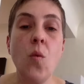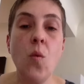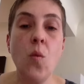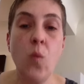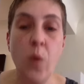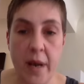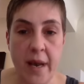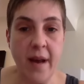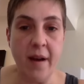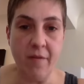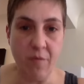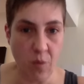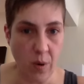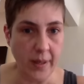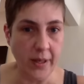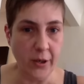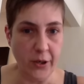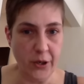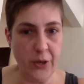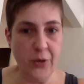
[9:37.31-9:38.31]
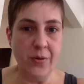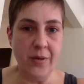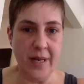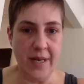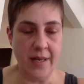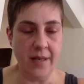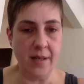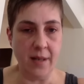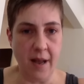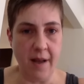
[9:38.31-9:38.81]
We have 1 or 2
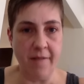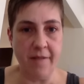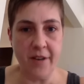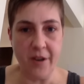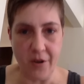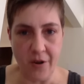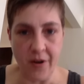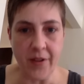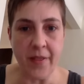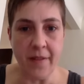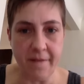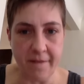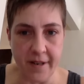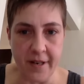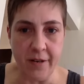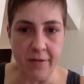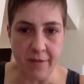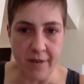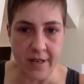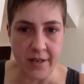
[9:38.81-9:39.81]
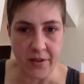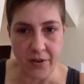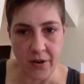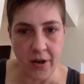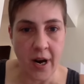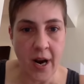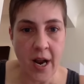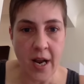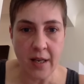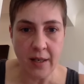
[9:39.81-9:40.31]
days left on the fundraiser.
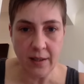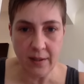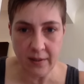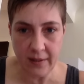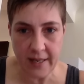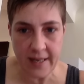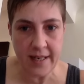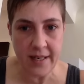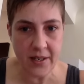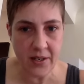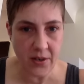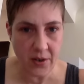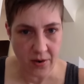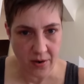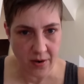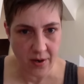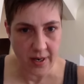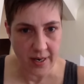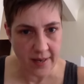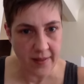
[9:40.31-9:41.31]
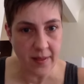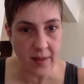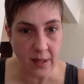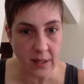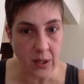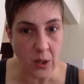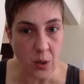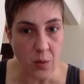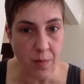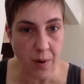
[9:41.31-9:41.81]
Links are in the
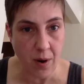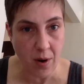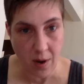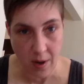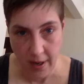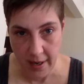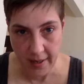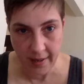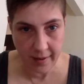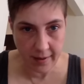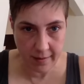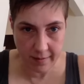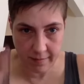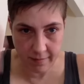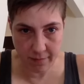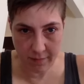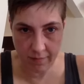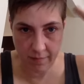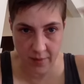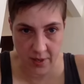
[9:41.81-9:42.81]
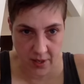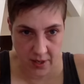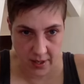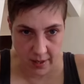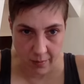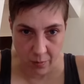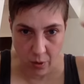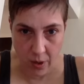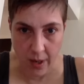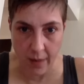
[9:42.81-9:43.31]
low bar and
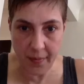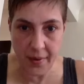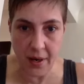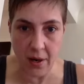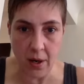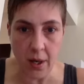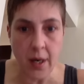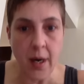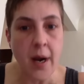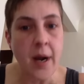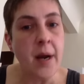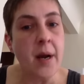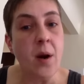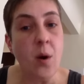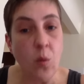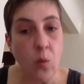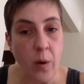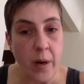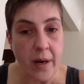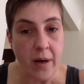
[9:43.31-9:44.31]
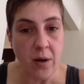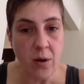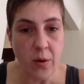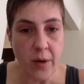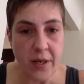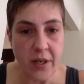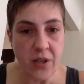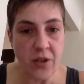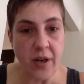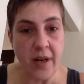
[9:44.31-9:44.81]
somewhere up here. We are
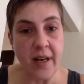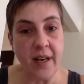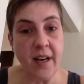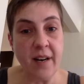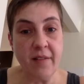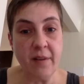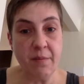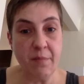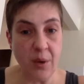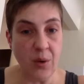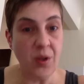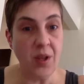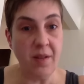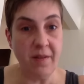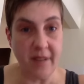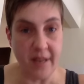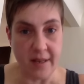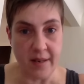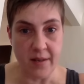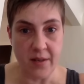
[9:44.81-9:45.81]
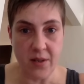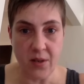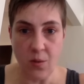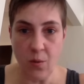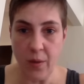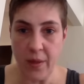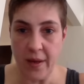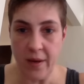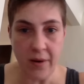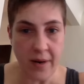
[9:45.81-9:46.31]
going to try to cover both events
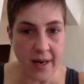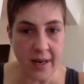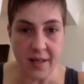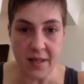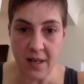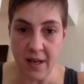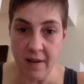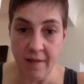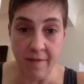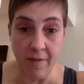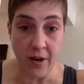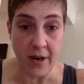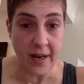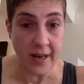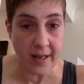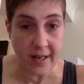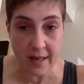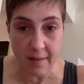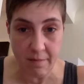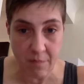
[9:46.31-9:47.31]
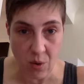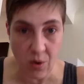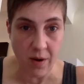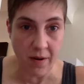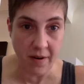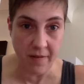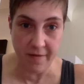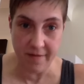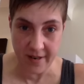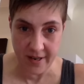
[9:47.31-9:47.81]
without asking for any
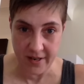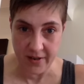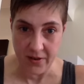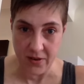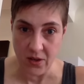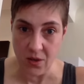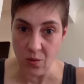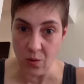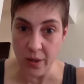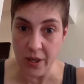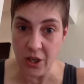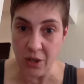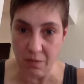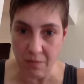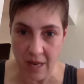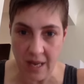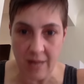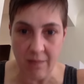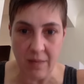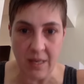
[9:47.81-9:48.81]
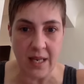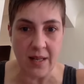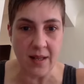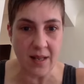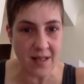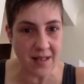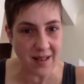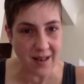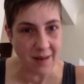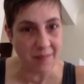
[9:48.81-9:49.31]
more funds, which may mean
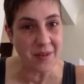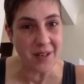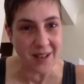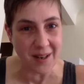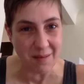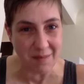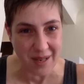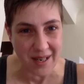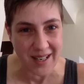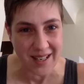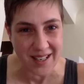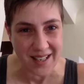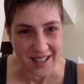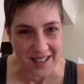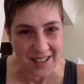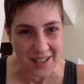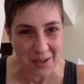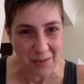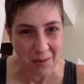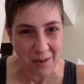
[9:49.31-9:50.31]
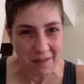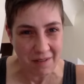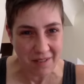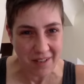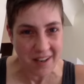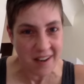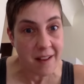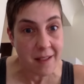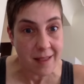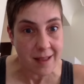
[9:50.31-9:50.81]
this comes out of my tax
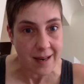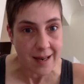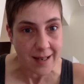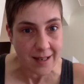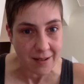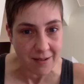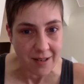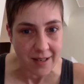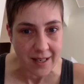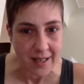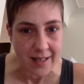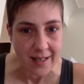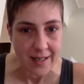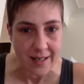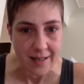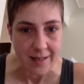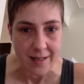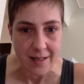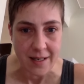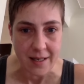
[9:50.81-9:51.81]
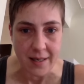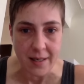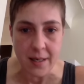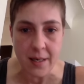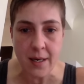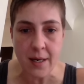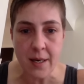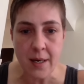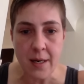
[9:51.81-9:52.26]
refund. Thank you again, Alison.